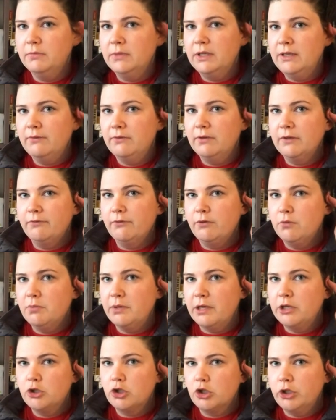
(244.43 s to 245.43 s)
Even if you
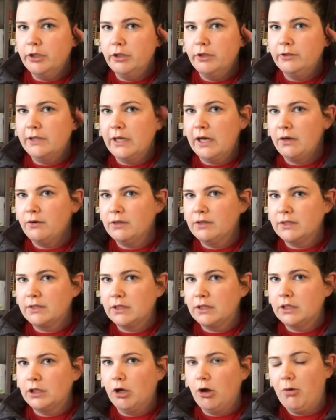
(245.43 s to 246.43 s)
bend your ear down, it's
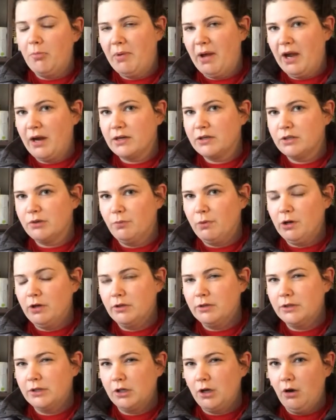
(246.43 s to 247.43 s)
going to go back to where
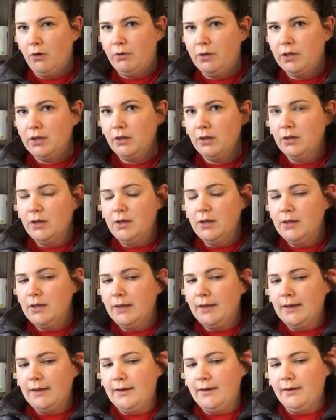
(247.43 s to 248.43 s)
it's going.
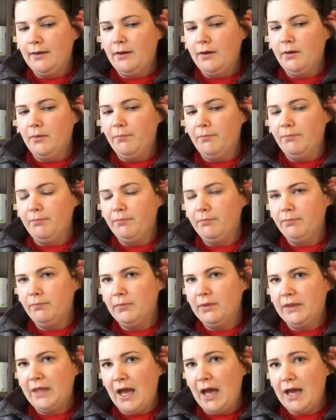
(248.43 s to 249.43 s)
Um,
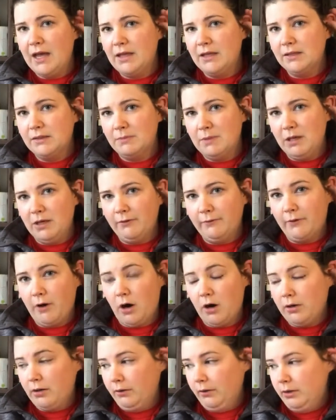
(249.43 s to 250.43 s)
that is made of
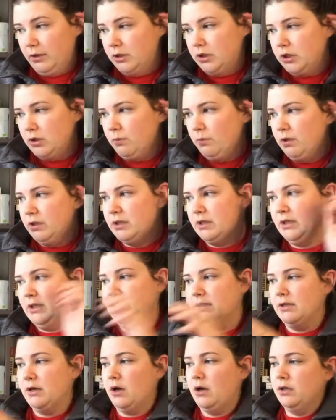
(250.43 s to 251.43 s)
cartilage, which
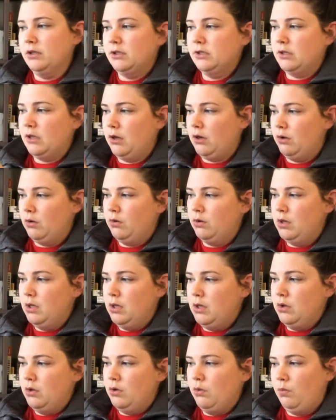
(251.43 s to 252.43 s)
is also
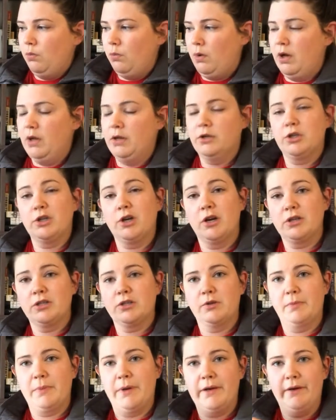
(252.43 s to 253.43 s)
what
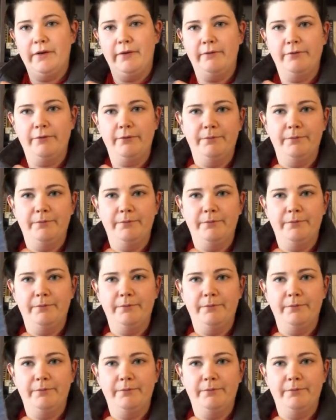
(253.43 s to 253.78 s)
sharks are made of.